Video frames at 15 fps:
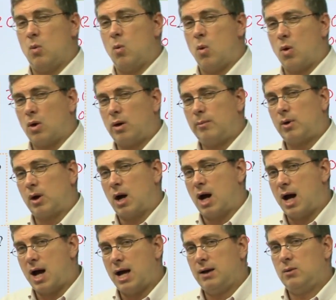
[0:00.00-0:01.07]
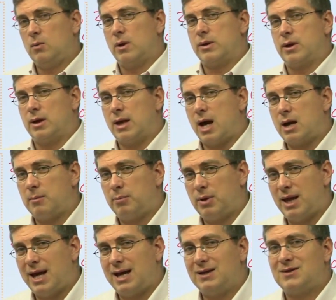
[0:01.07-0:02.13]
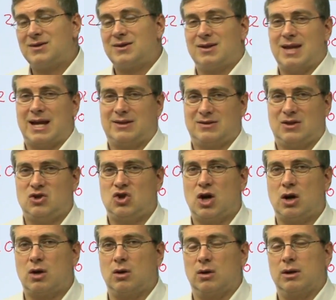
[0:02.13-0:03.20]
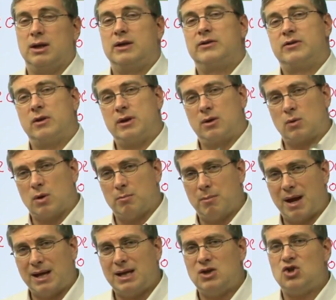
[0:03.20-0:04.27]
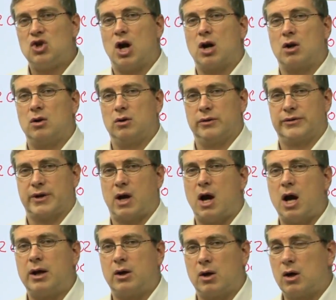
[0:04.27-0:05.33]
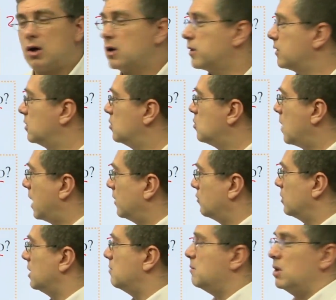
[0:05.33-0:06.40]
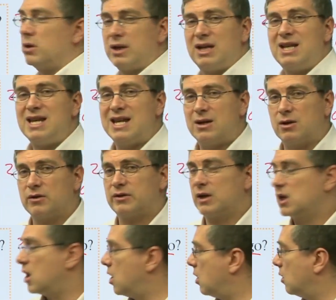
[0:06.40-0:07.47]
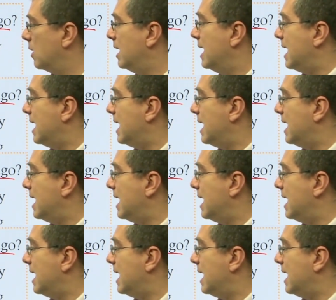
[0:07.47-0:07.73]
warm or hot with a lot of plants, that's a jungle. So there were many jungles on Earth 200 million years ago.